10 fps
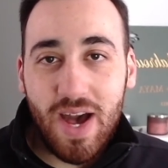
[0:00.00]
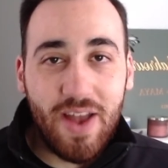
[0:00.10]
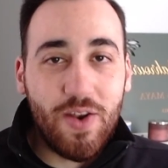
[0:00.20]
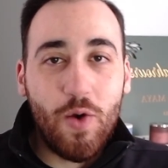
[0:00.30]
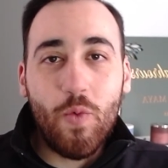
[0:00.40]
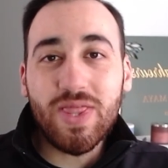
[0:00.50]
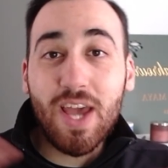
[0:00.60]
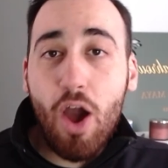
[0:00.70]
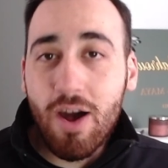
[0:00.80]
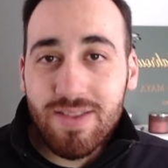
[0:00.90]
I don't know what the
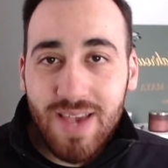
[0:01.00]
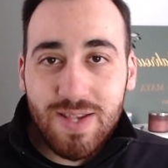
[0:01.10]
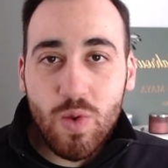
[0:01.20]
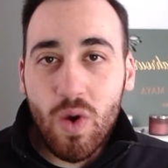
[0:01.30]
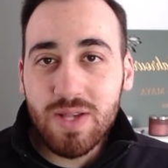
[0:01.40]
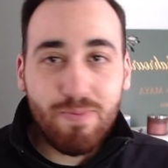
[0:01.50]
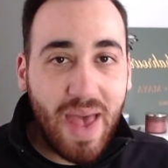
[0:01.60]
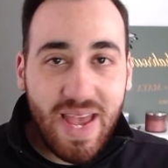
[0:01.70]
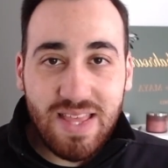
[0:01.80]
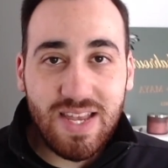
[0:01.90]
context was
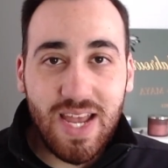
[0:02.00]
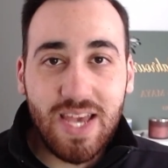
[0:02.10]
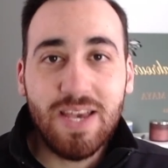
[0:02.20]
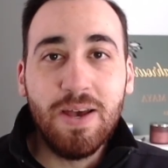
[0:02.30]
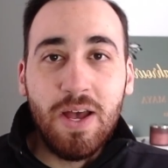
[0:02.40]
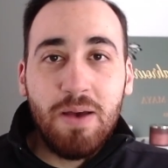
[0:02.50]
back in the day,